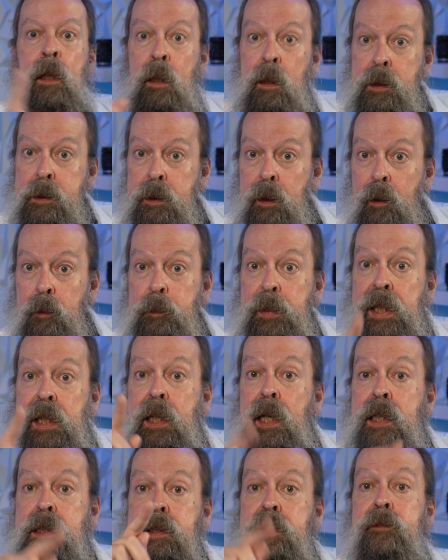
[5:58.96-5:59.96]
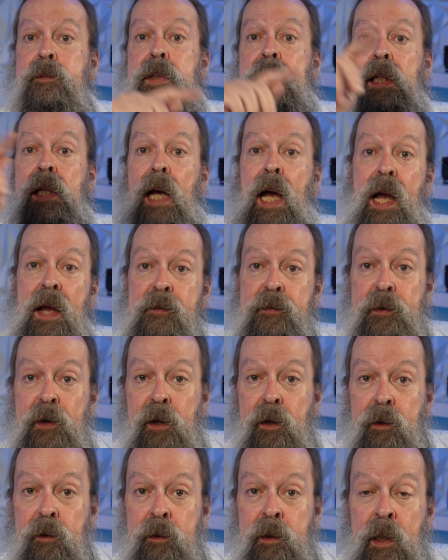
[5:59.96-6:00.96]
Also, because of the
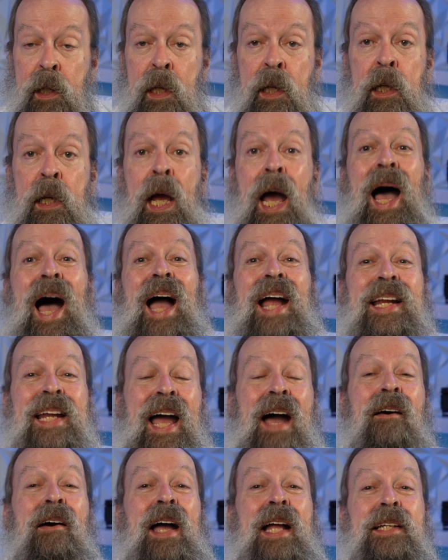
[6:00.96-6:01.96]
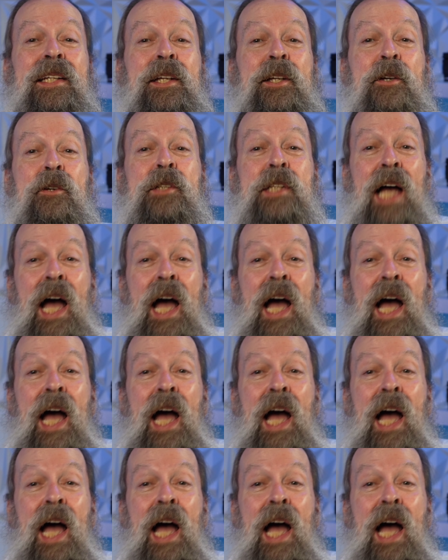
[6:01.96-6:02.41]
iPhone, I now had to use